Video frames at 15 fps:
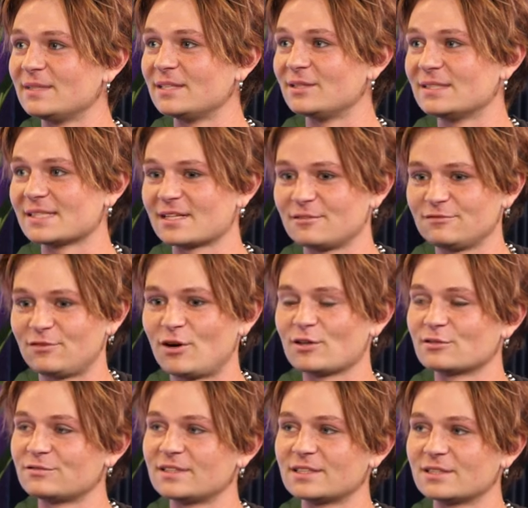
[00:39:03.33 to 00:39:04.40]
You know, he's like a
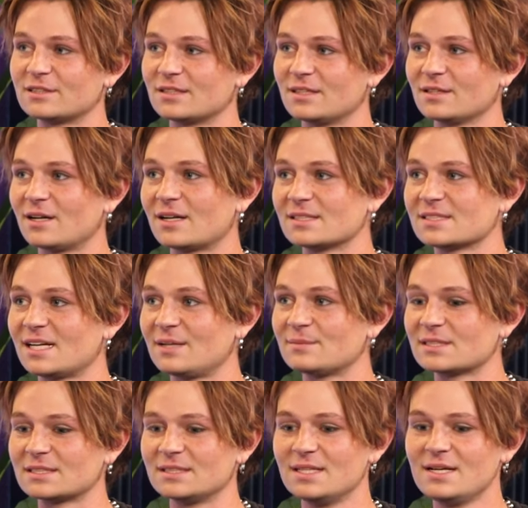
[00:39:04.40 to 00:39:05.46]
father figure a lot of times,
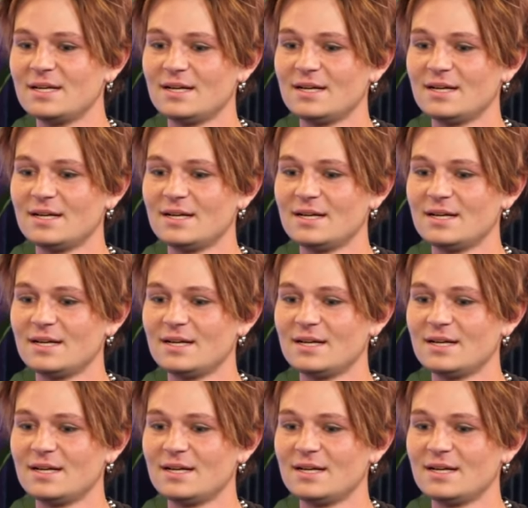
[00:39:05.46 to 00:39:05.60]
and